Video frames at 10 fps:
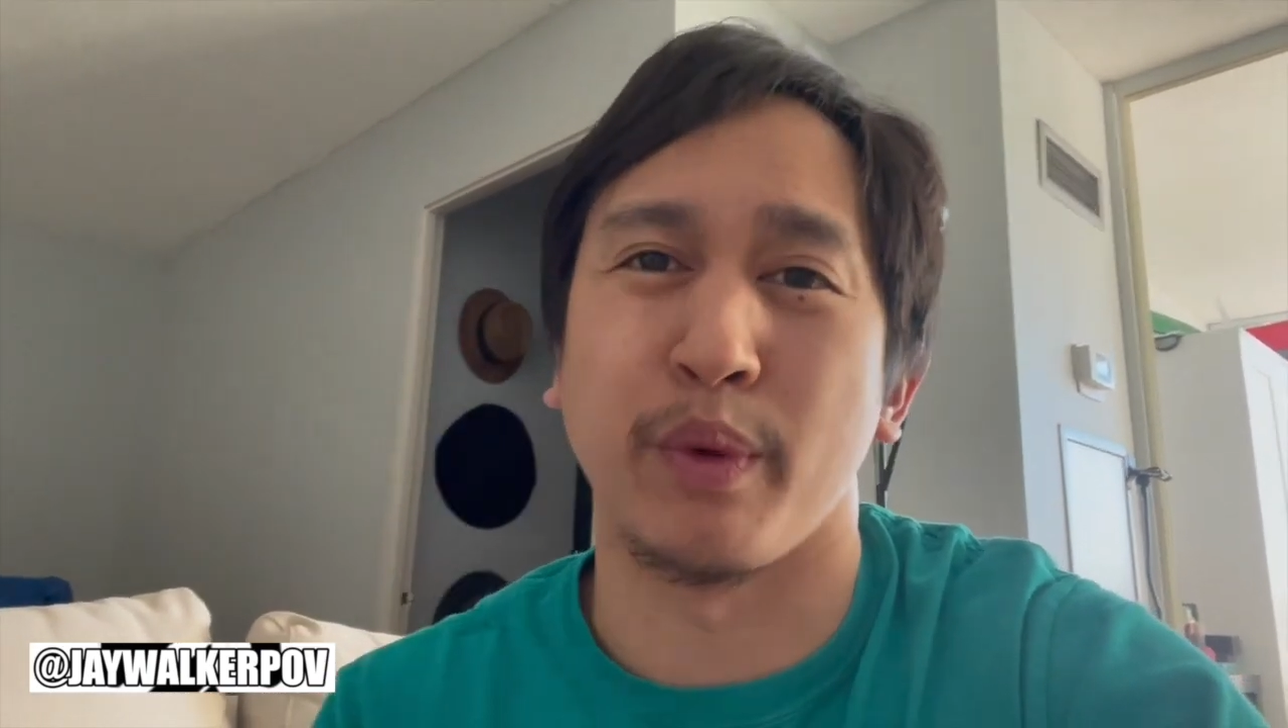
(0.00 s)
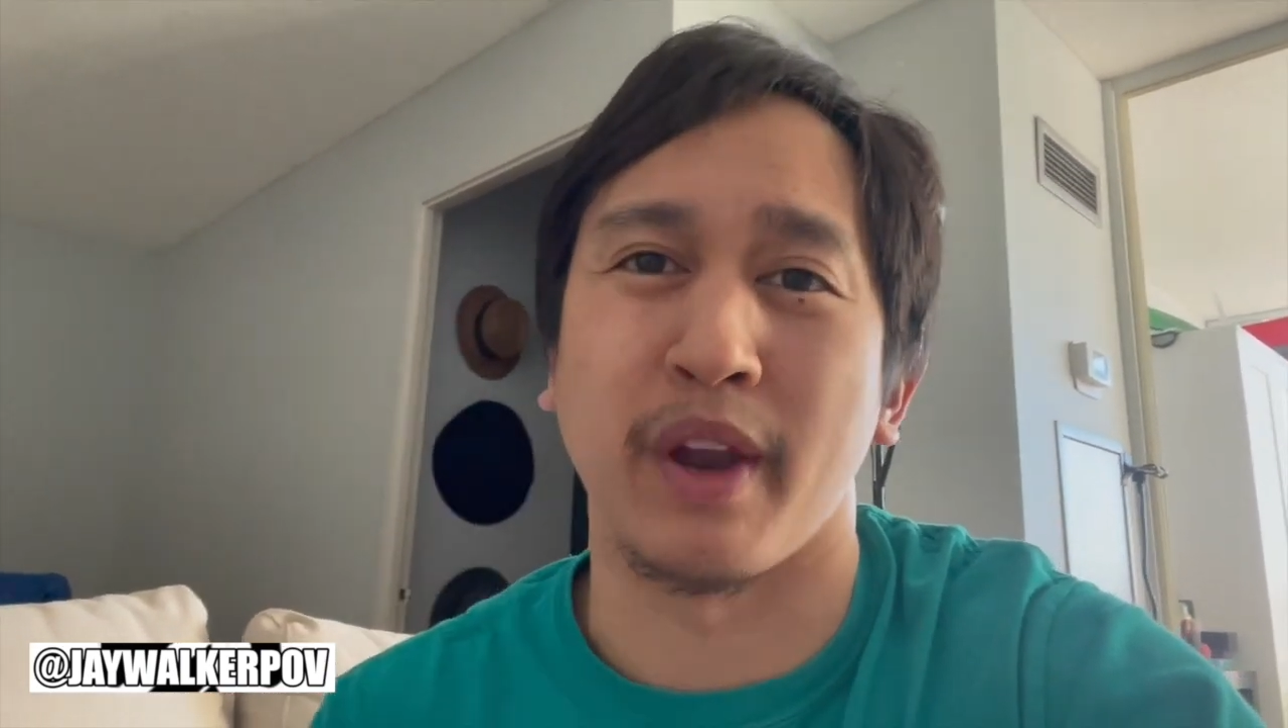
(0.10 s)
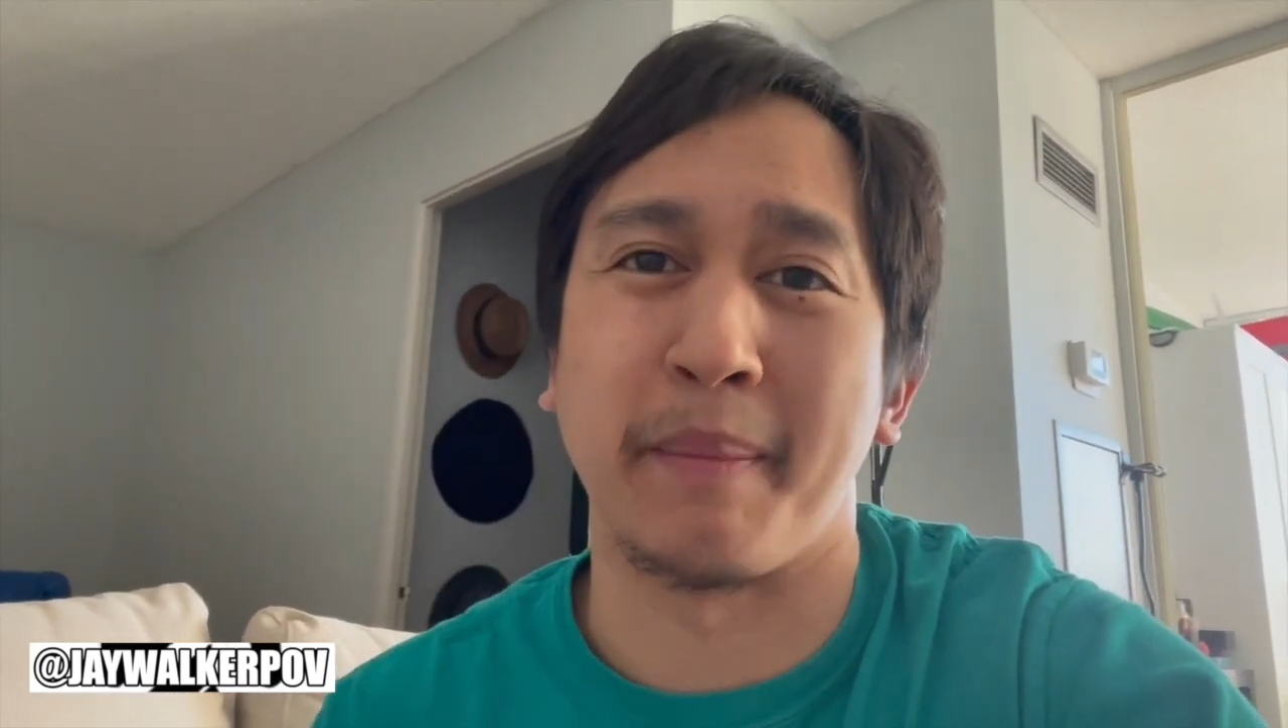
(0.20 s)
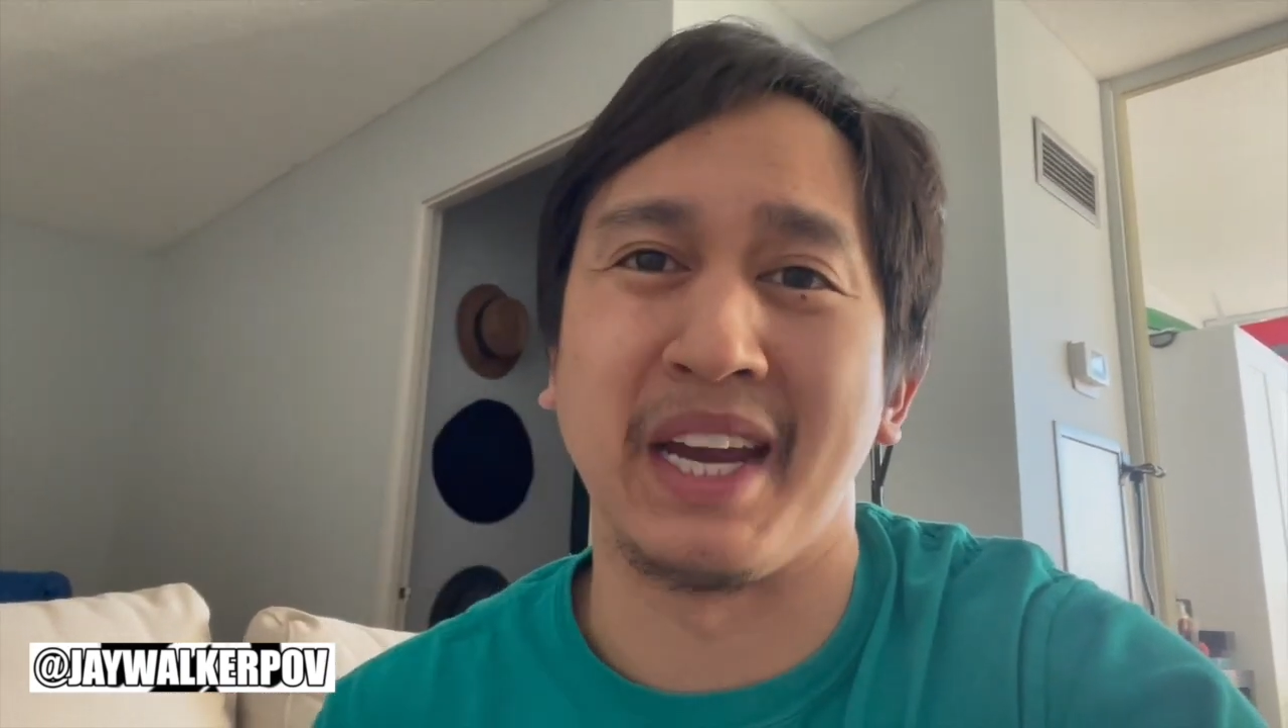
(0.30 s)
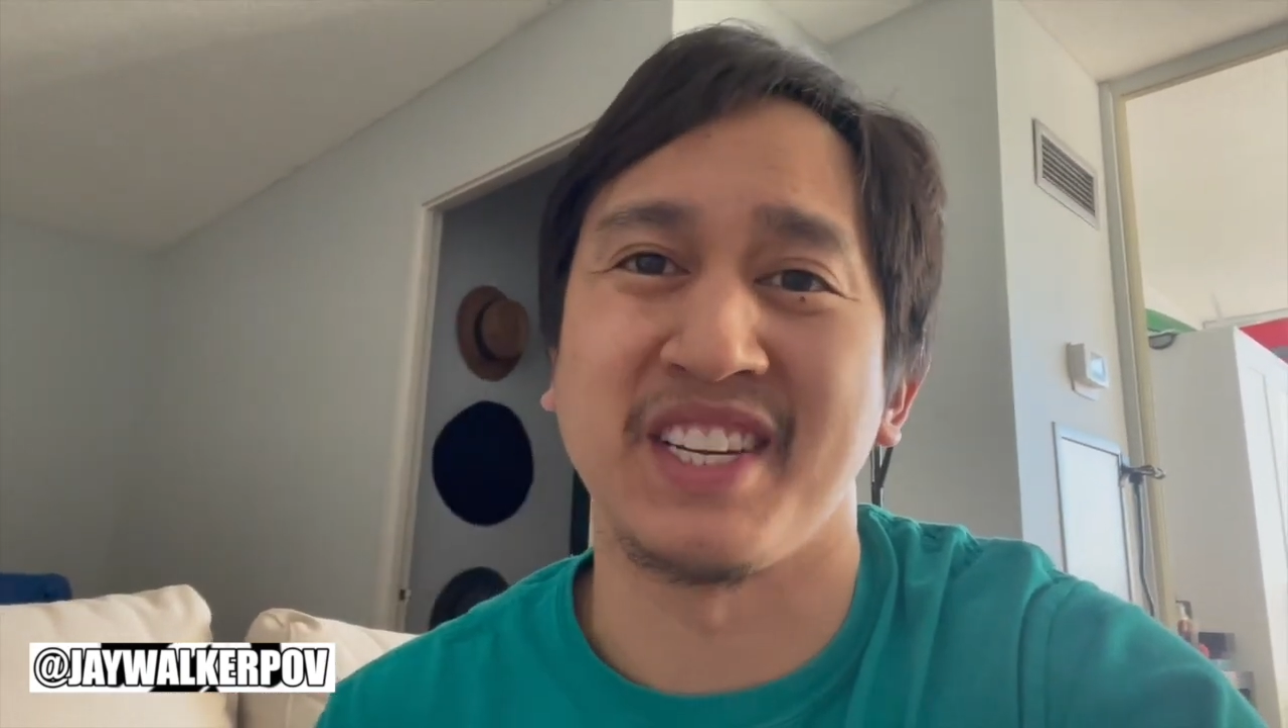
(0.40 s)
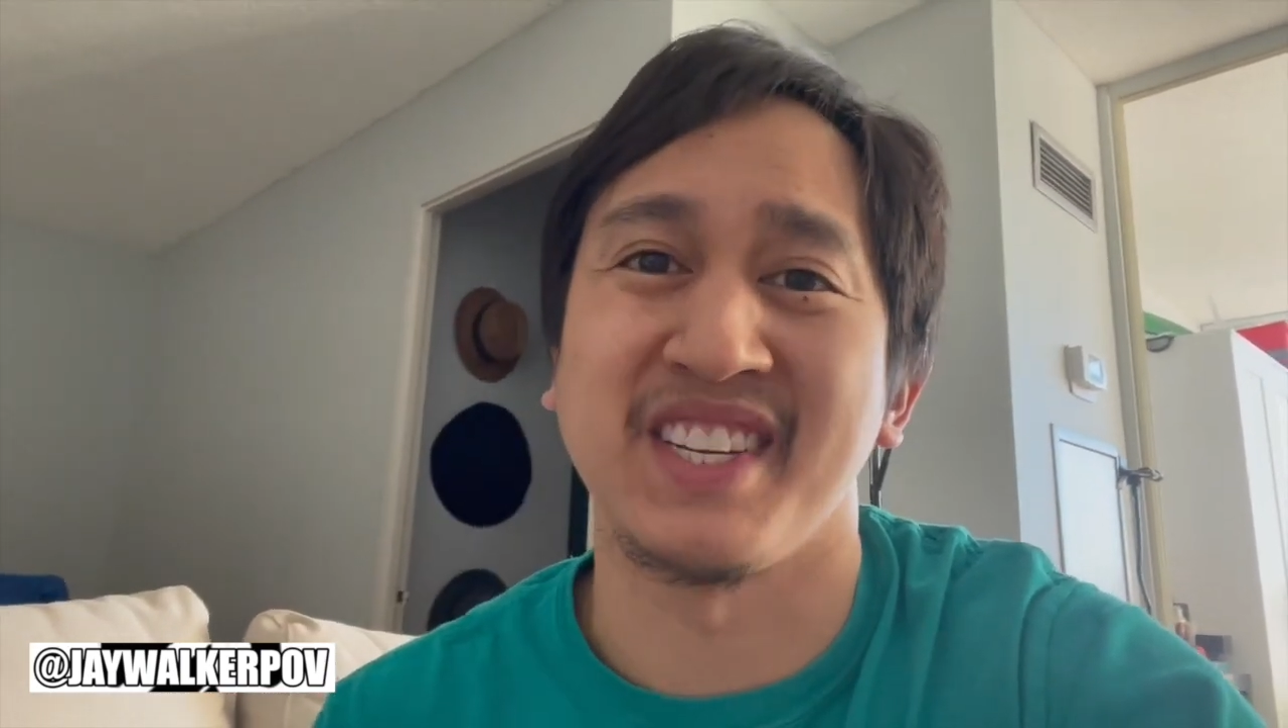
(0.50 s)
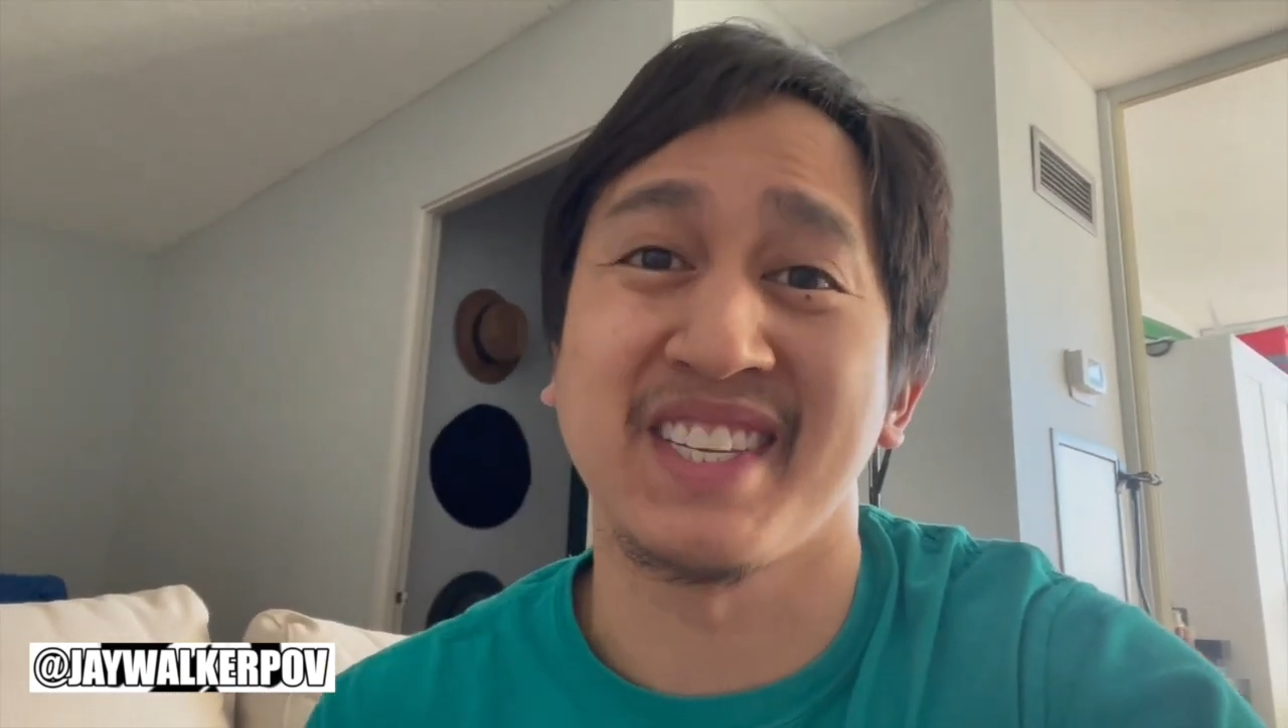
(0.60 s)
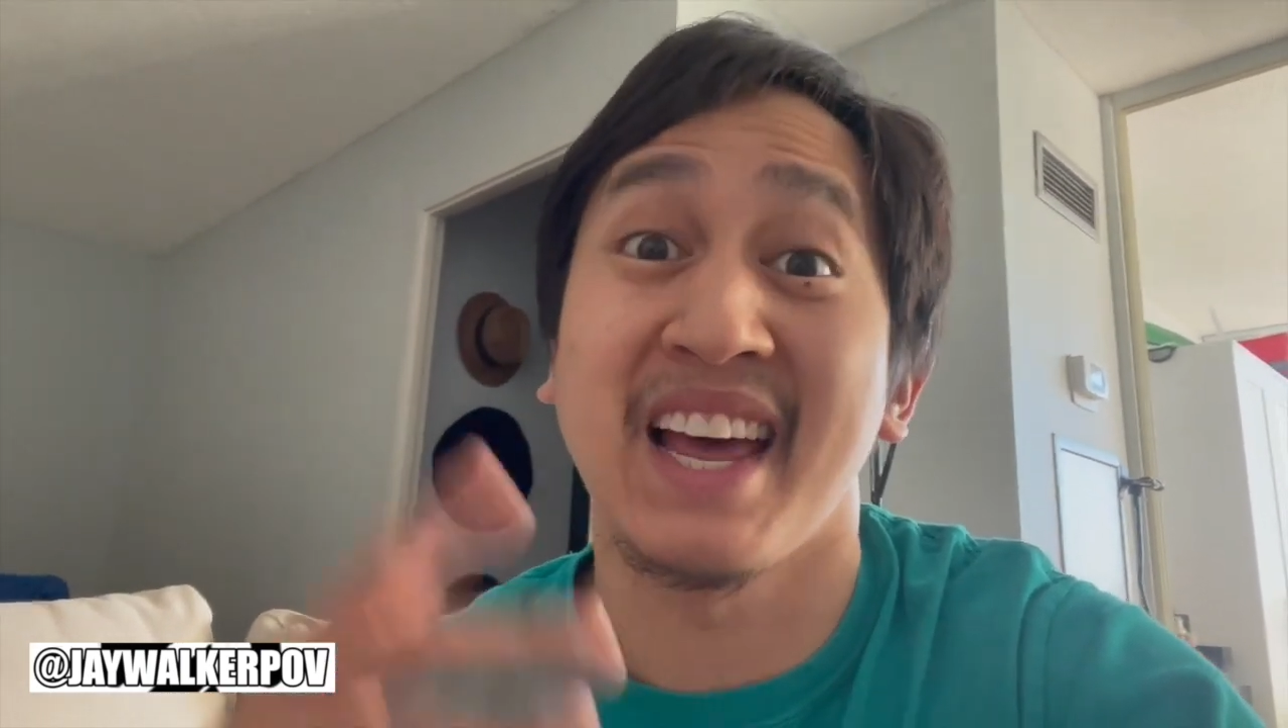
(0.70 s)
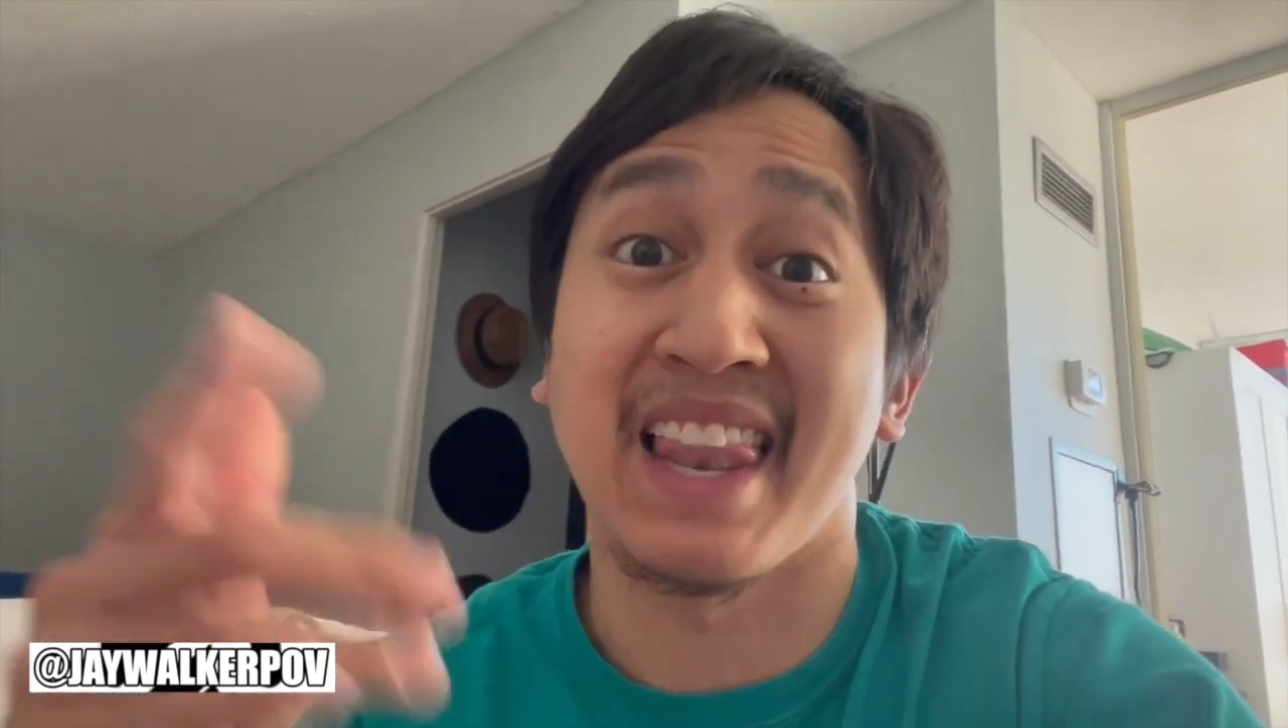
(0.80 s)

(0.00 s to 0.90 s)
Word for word: with our patients